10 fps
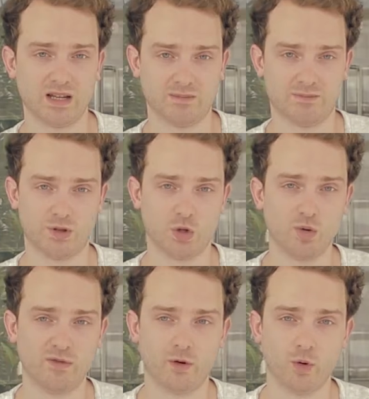a
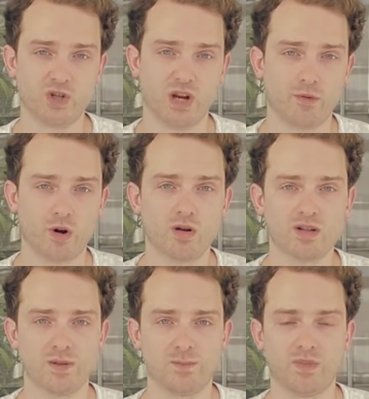tool for launching a
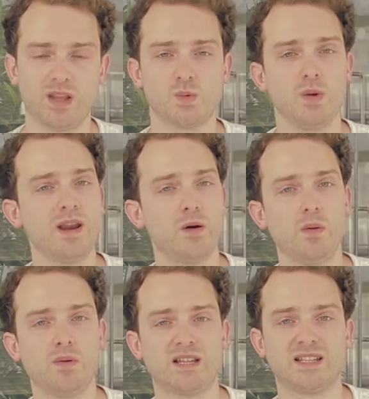product is we were now
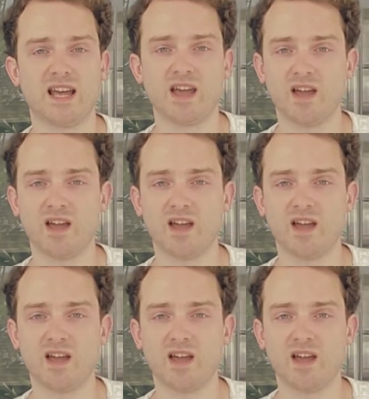able to say,